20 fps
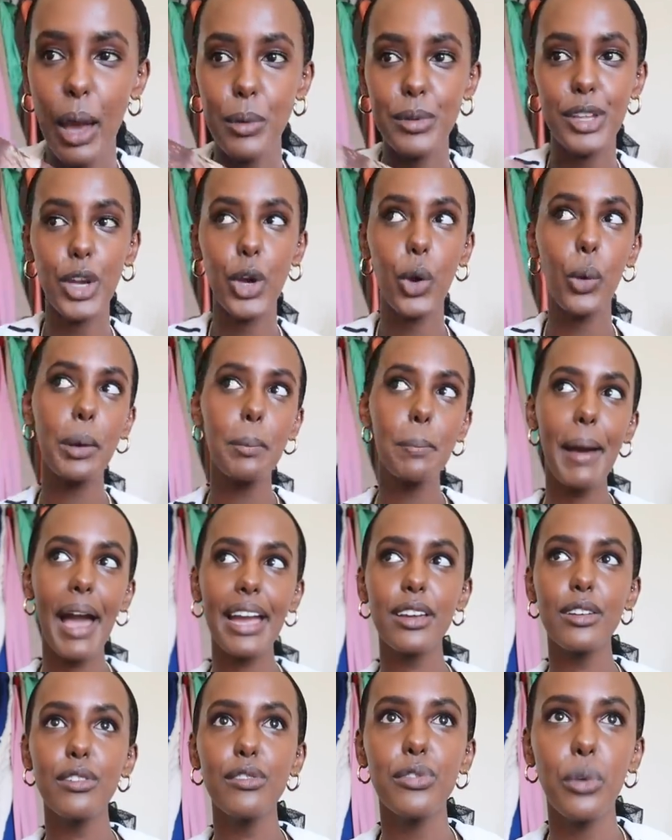I was like going
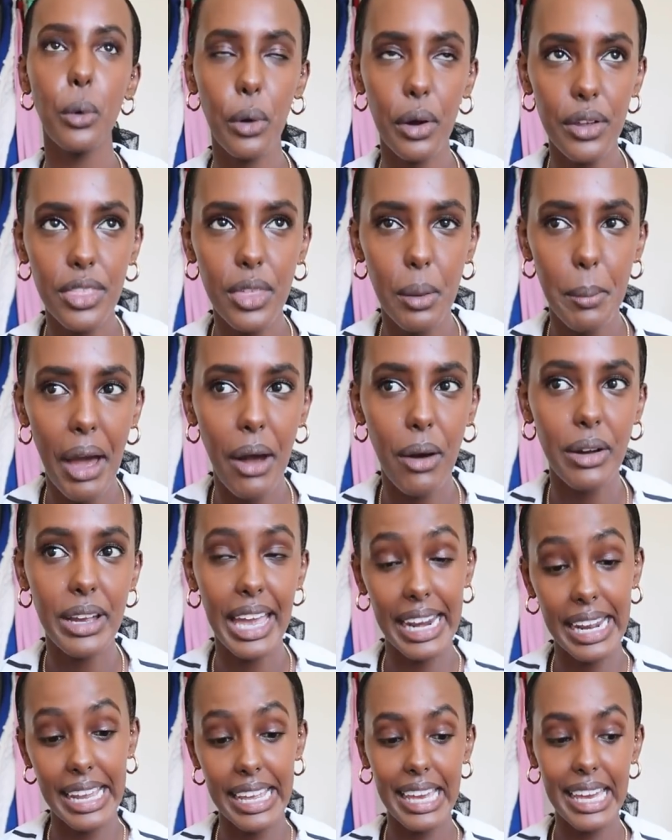back and forth about
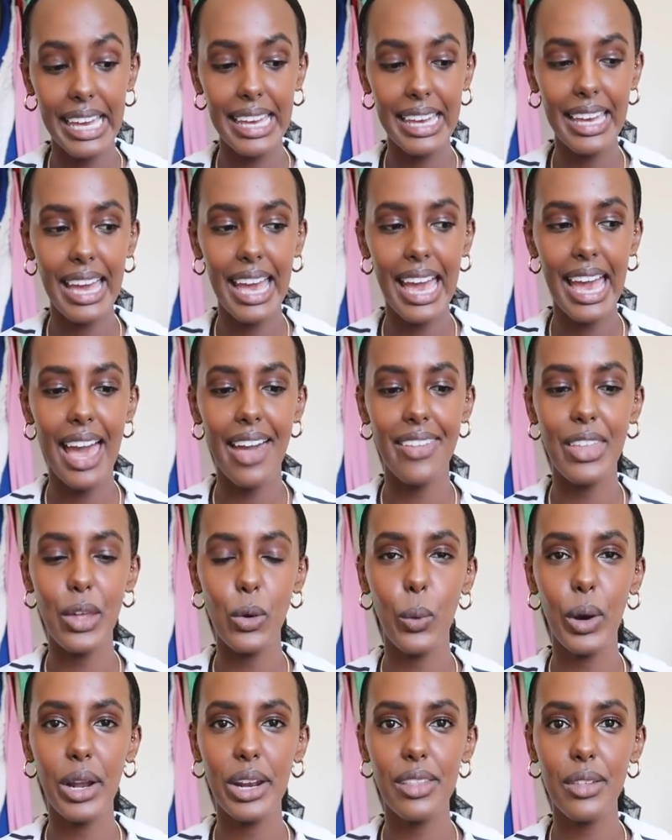getting it and
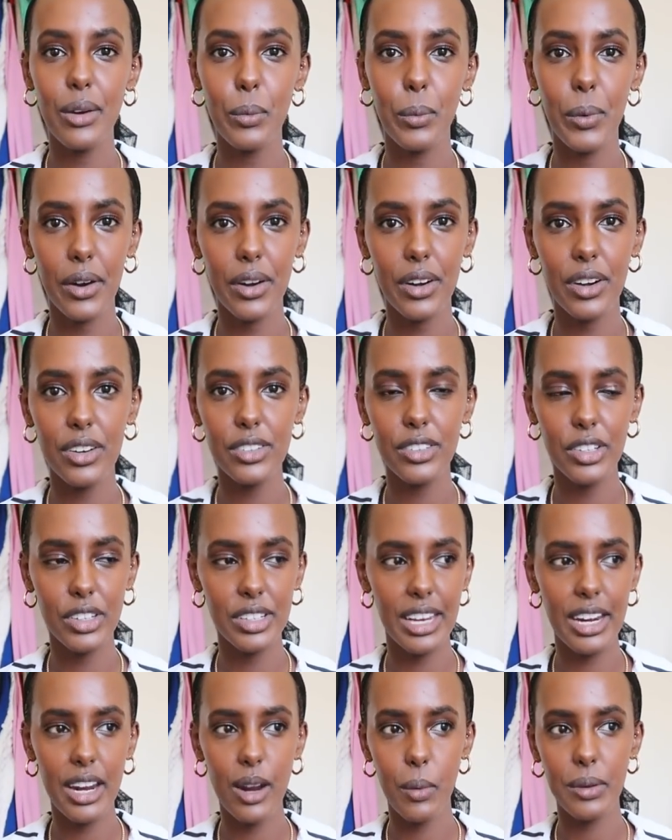then one of the workers
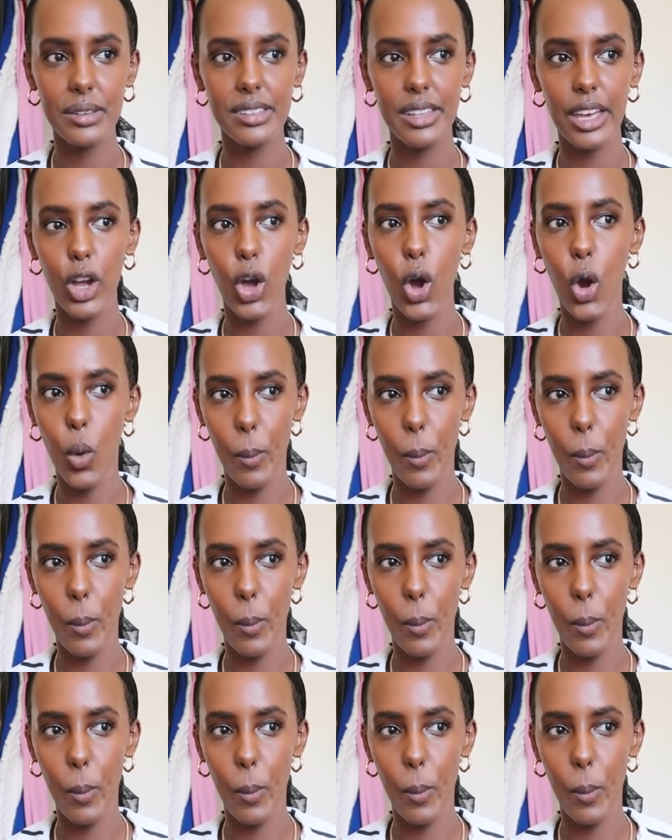looked at it and was like,